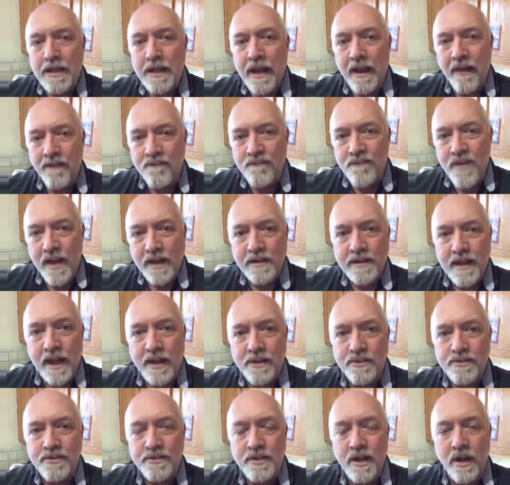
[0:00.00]
and infect that
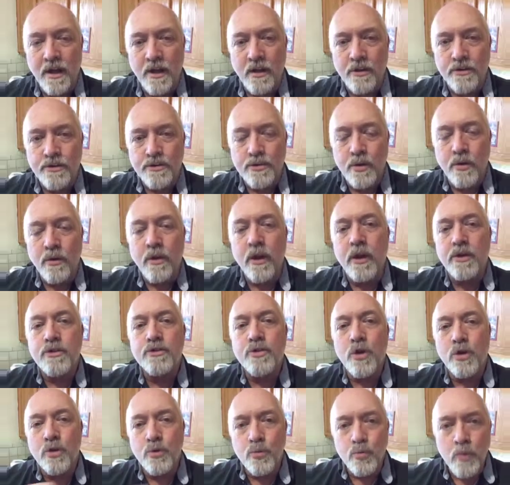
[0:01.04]
cell so that it
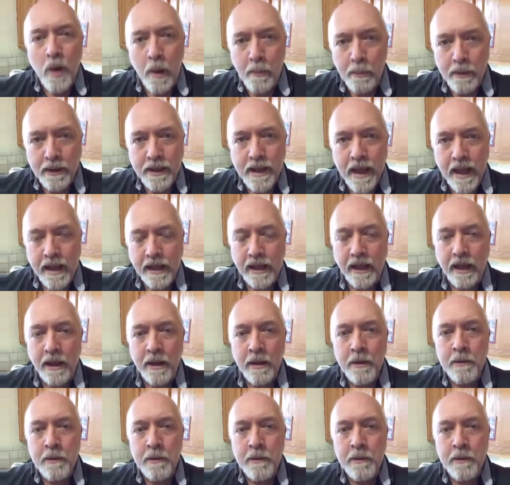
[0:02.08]
starts replicating.